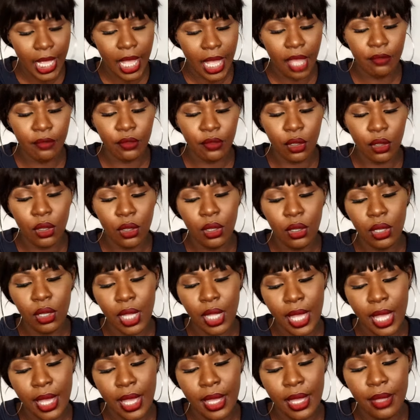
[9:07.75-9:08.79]
I've got
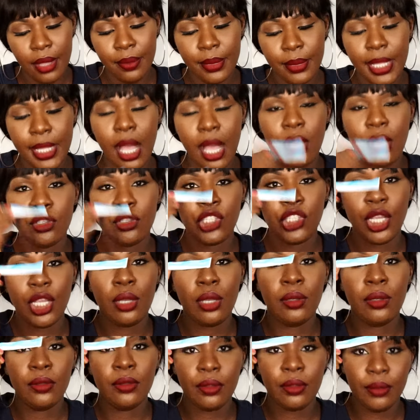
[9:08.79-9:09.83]
cow
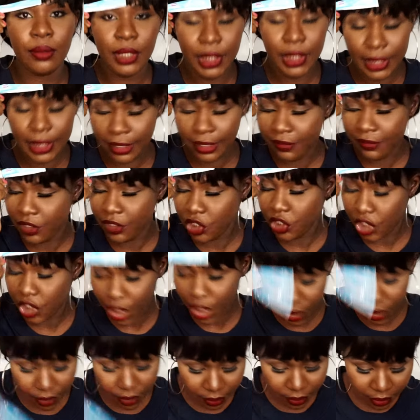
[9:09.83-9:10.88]
gel, his teething
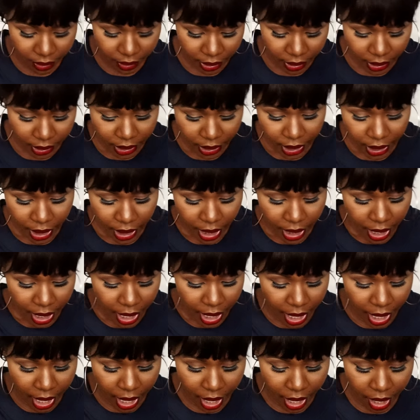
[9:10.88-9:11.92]
gel.
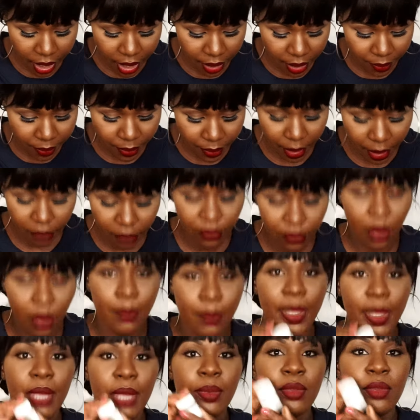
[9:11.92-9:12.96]
I've got
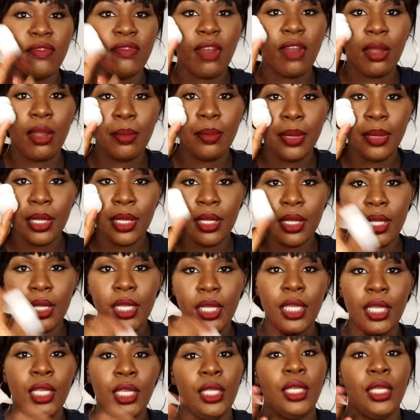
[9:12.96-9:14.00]
baby rub,
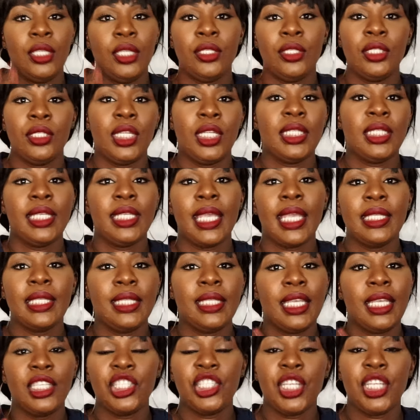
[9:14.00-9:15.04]
so just in case it
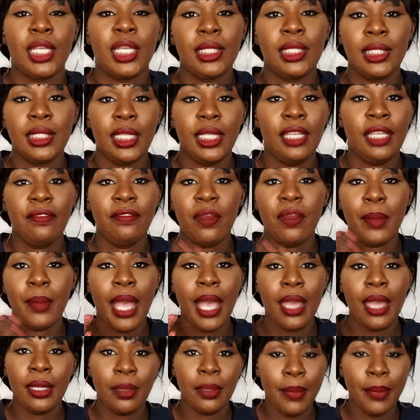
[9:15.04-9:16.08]
gets chesty if I'm
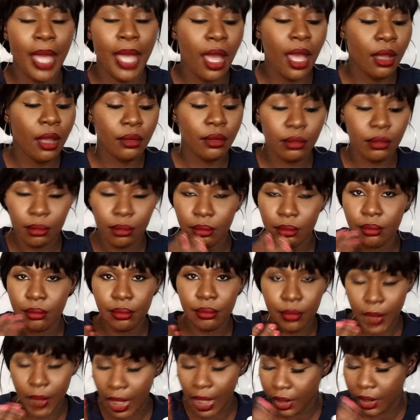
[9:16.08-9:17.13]
out and about,
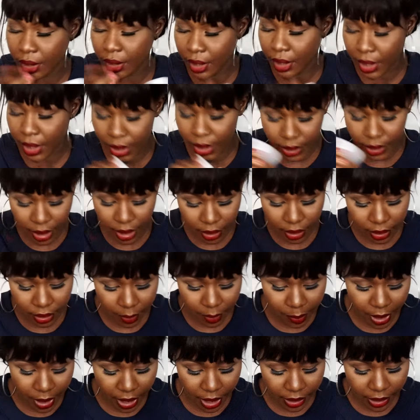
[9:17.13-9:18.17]
then at least I can
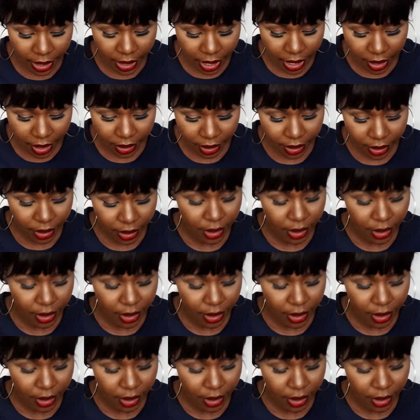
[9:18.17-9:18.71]
apply that.